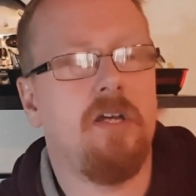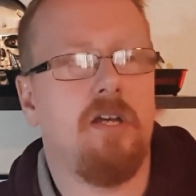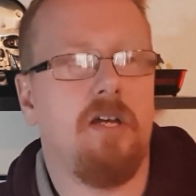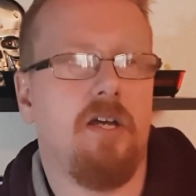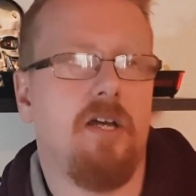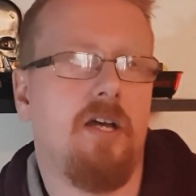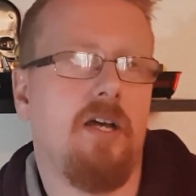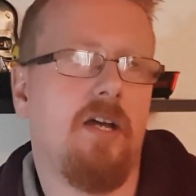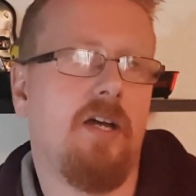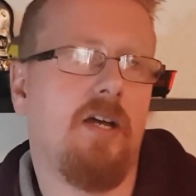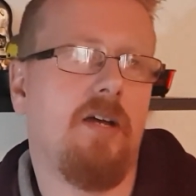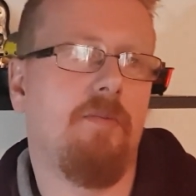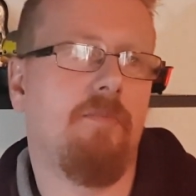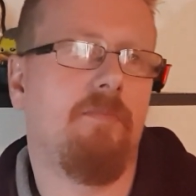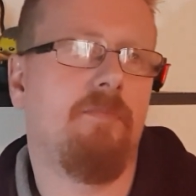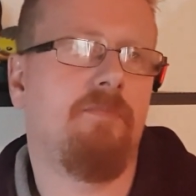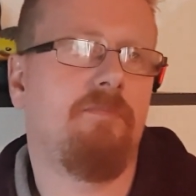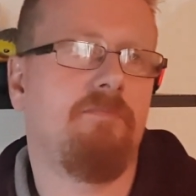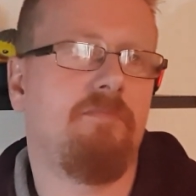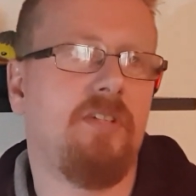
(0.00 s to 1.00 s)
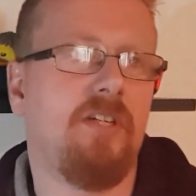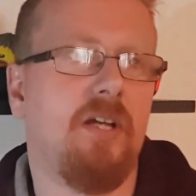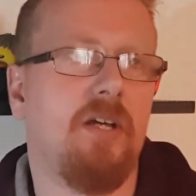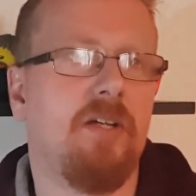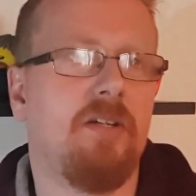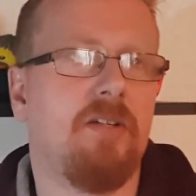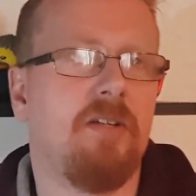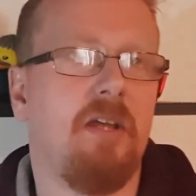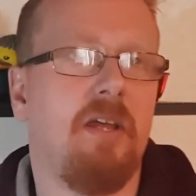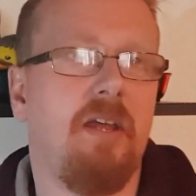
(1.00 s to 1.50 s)

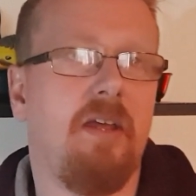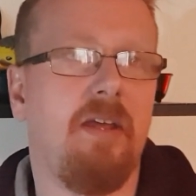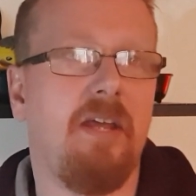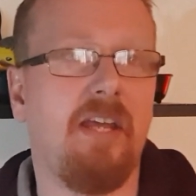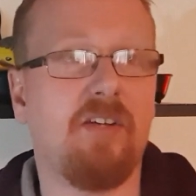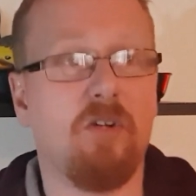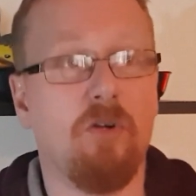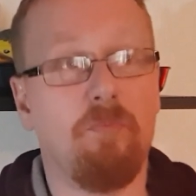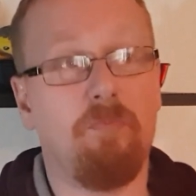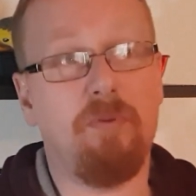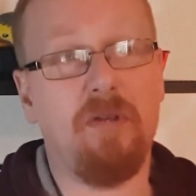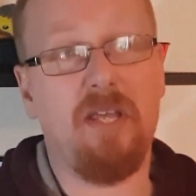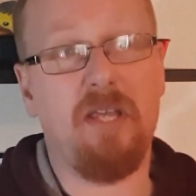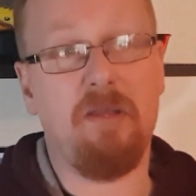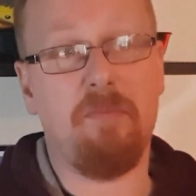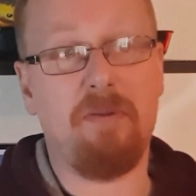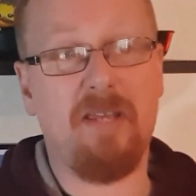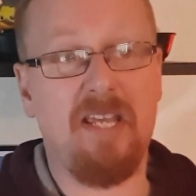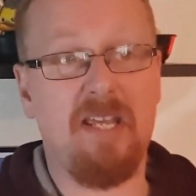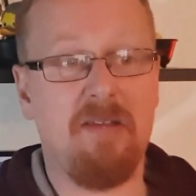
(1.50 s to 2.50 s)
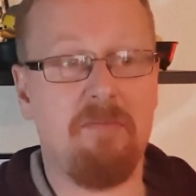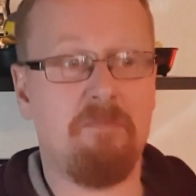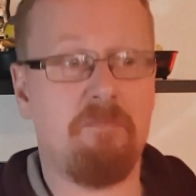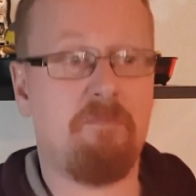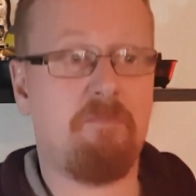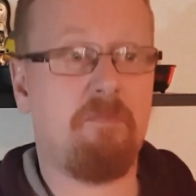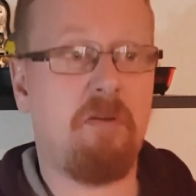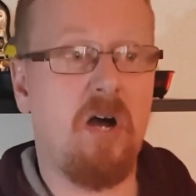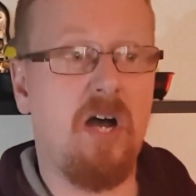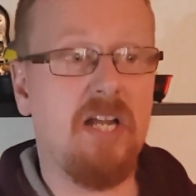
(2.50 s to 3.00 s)
It could be being
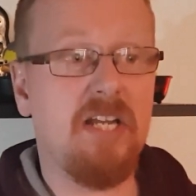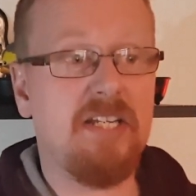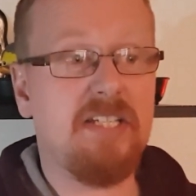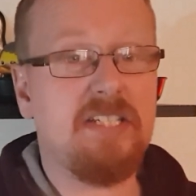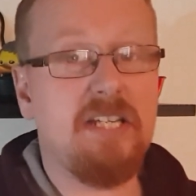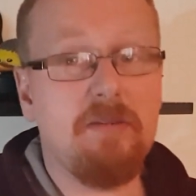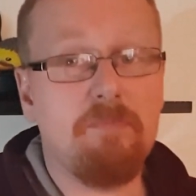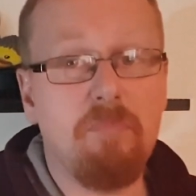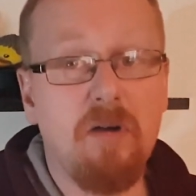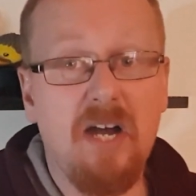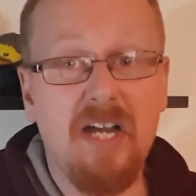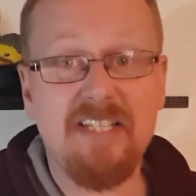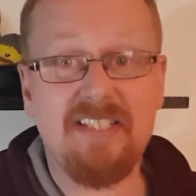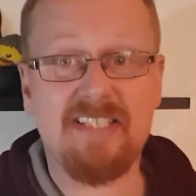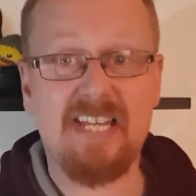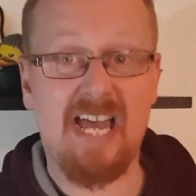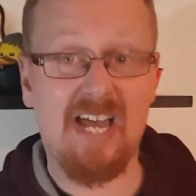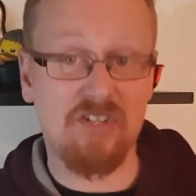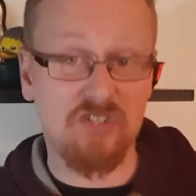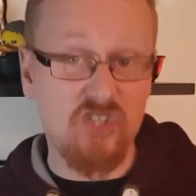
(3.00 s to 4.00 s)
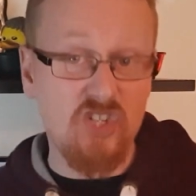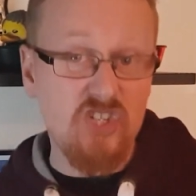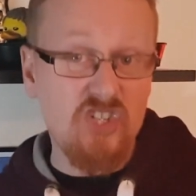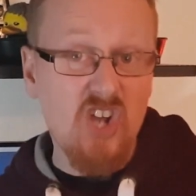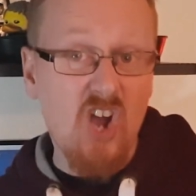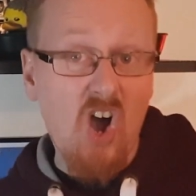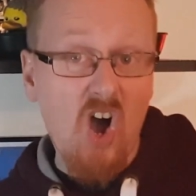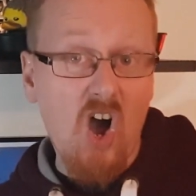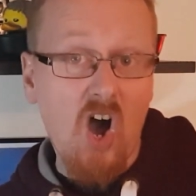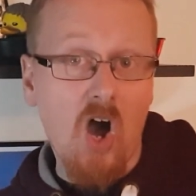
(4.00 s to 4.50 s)
piloted by Tasha
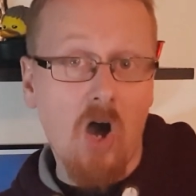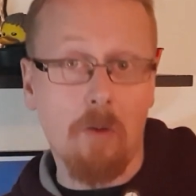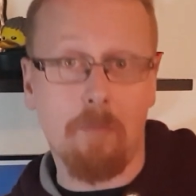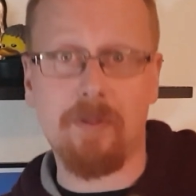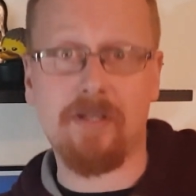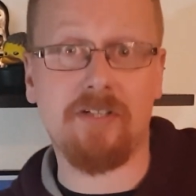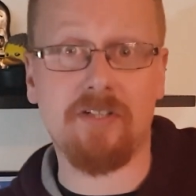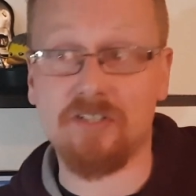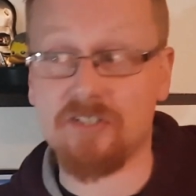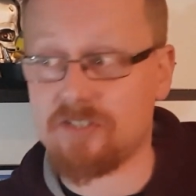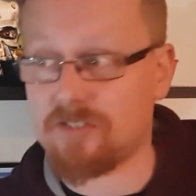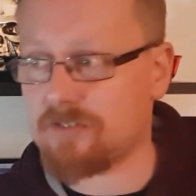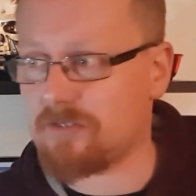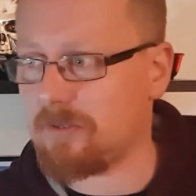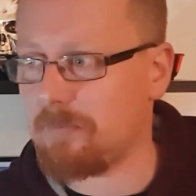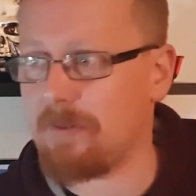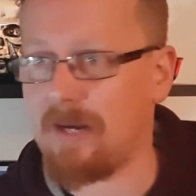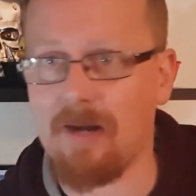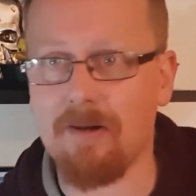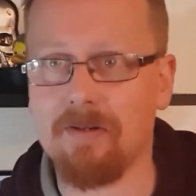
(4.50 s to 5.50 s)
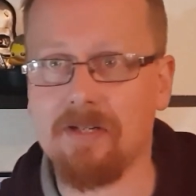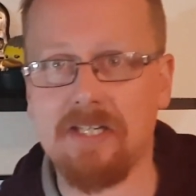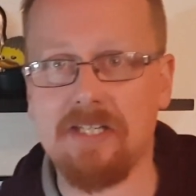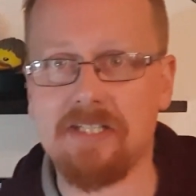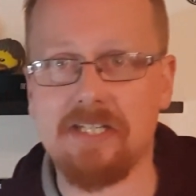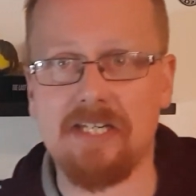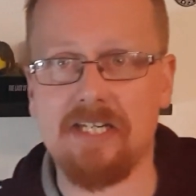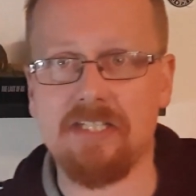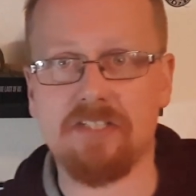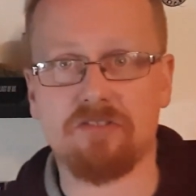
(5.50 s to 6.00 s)
Yar, because apparently
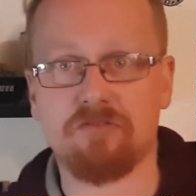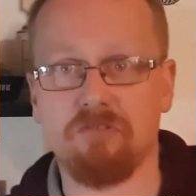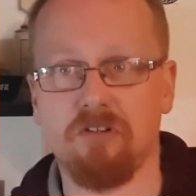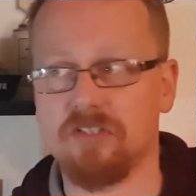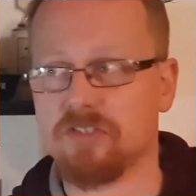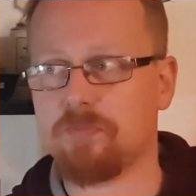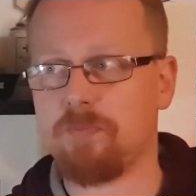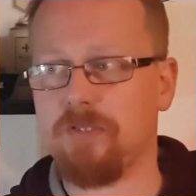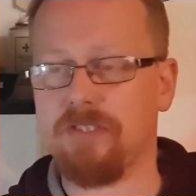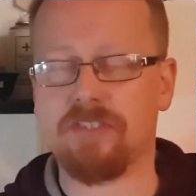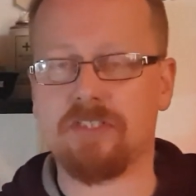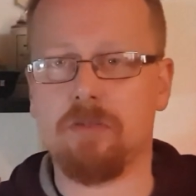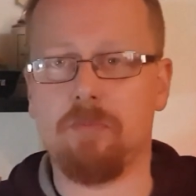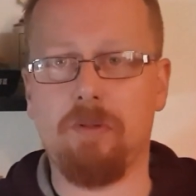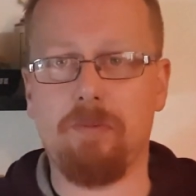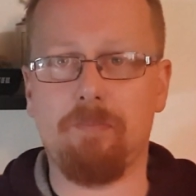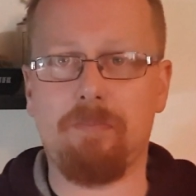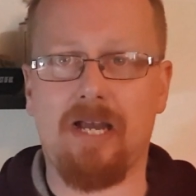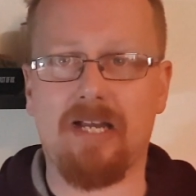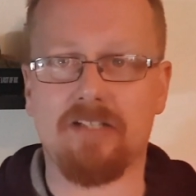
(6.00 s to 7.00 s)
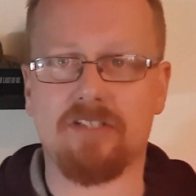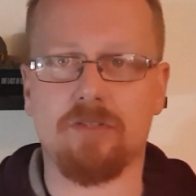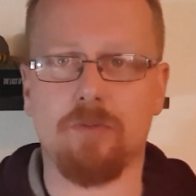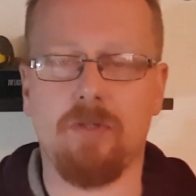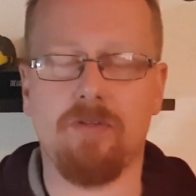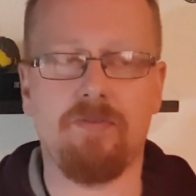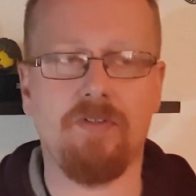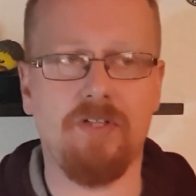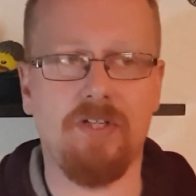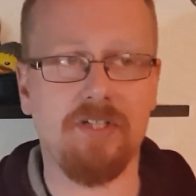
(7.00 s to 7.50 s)
Denise Crosby is coming back, so
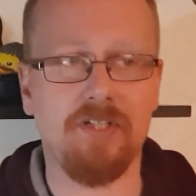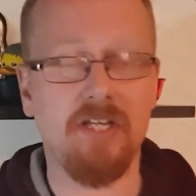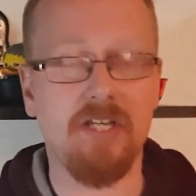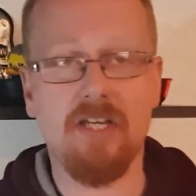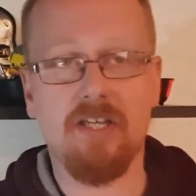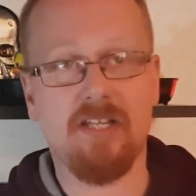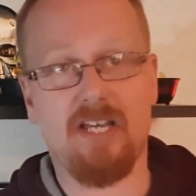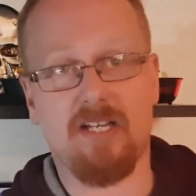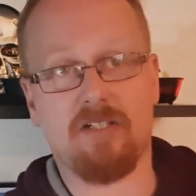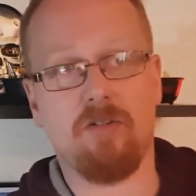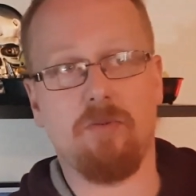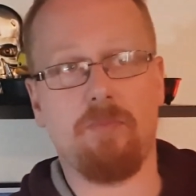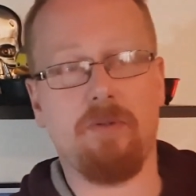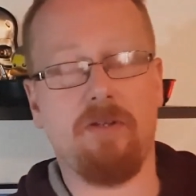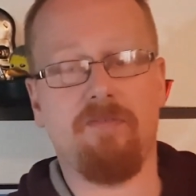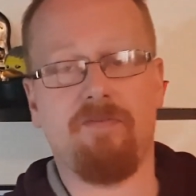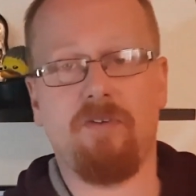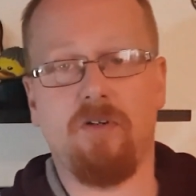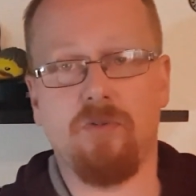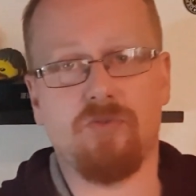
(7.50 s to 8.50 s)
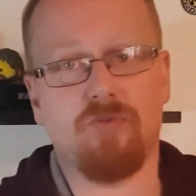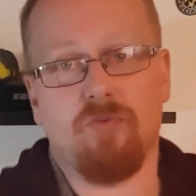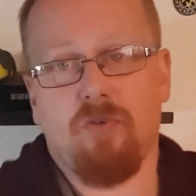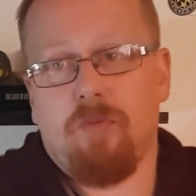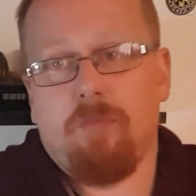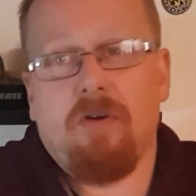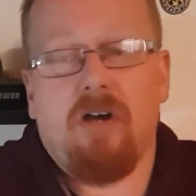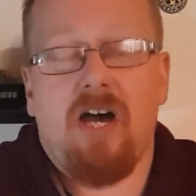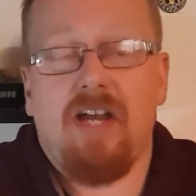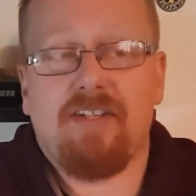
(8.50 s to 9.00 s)
I've heard. That could be a false
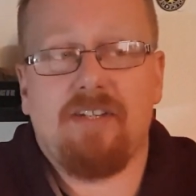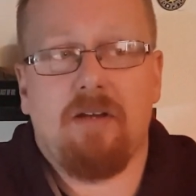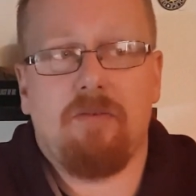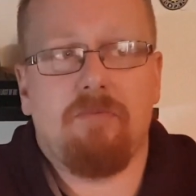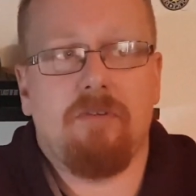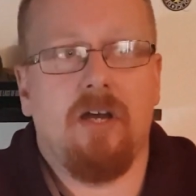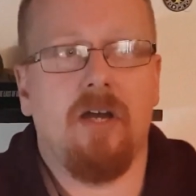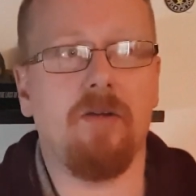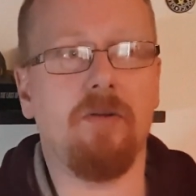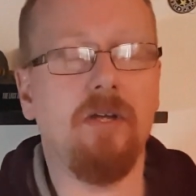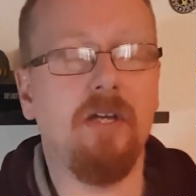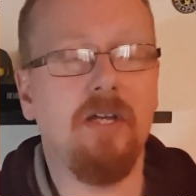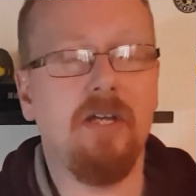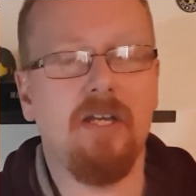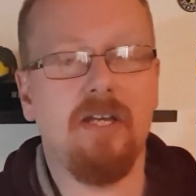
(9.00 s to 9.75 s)
rumour, I don't know.